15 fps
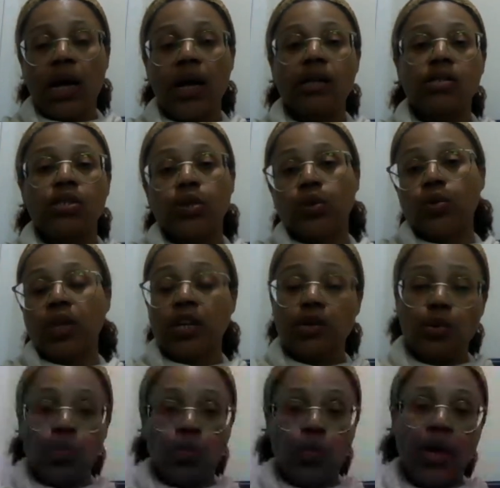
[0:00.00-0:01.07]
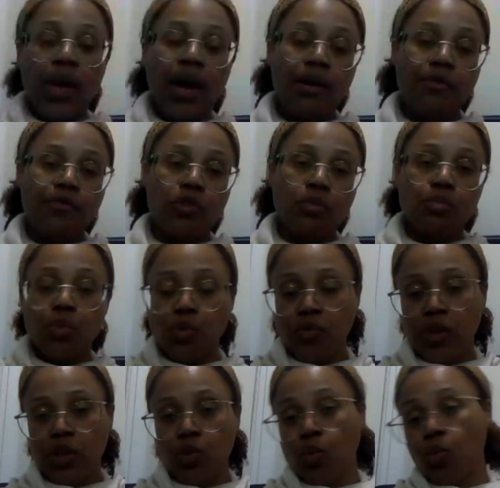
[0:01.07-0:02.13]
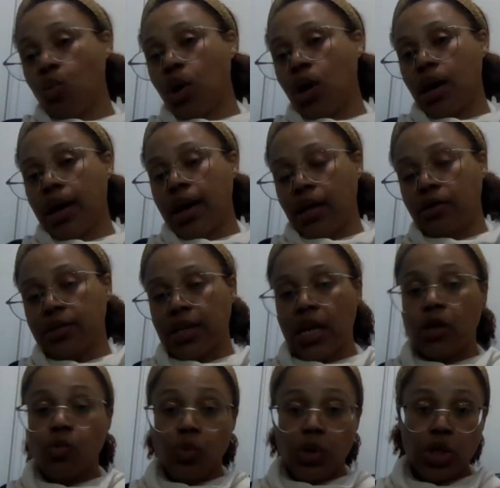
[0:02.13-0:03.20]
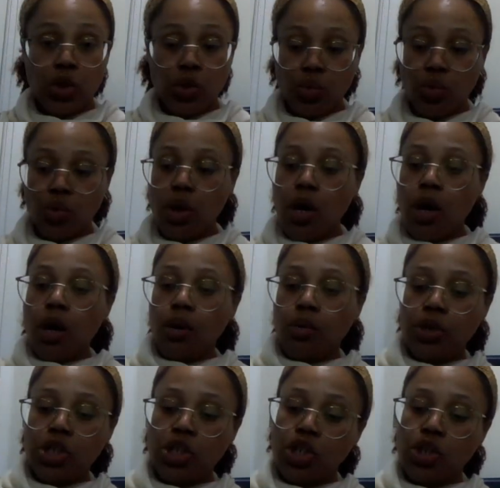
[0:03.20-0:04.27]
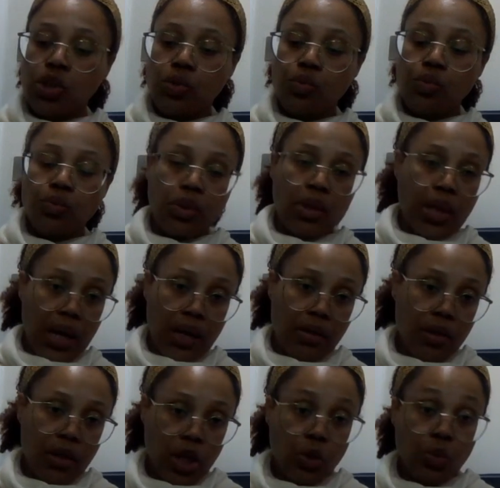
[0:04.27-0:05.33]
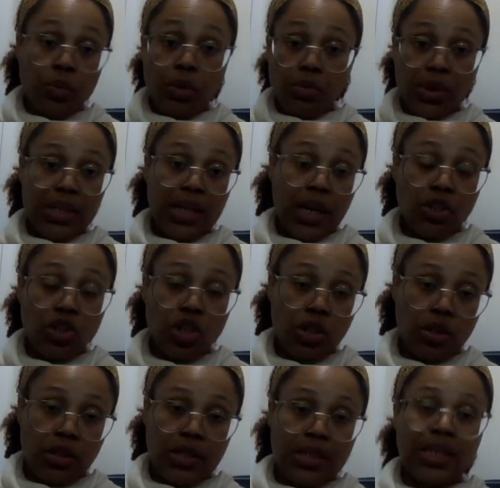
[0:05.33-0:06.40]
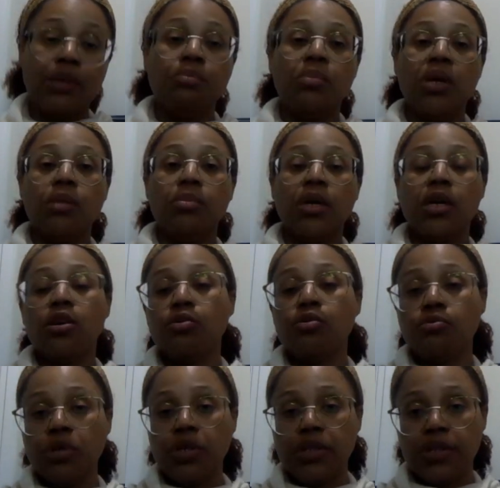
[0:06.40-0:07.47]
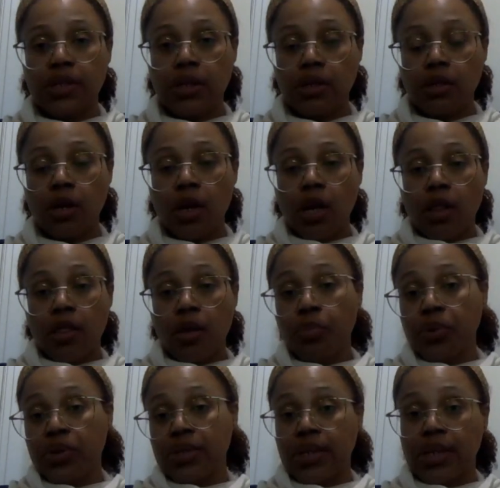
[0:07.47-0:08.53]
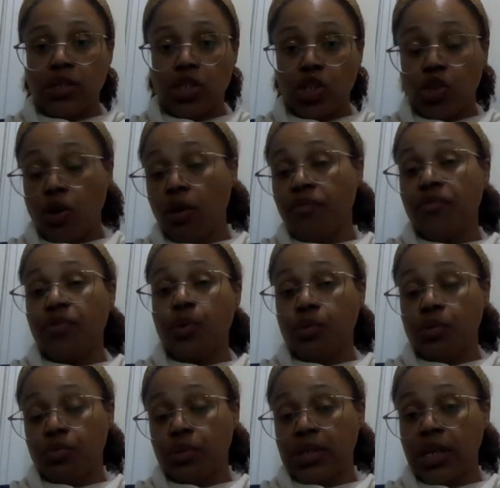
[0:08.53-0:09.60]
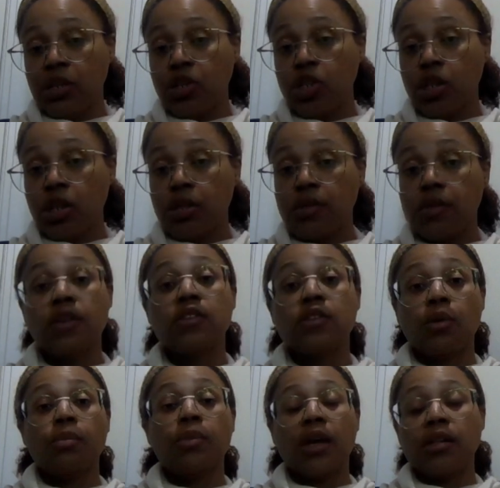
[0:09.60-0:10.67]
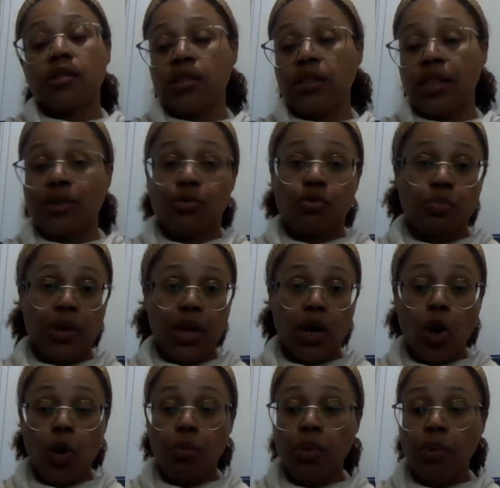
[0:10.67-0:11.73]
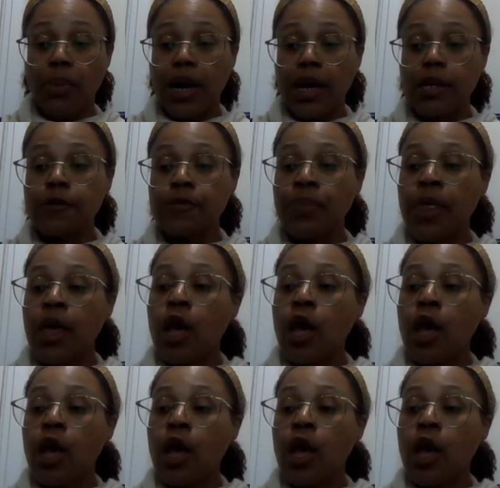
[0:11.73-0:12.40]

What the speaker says: And so then we have to move into what else can we do, which then it will be retentions and maybe increasing the percentage of those retentions. So that could be a compromise.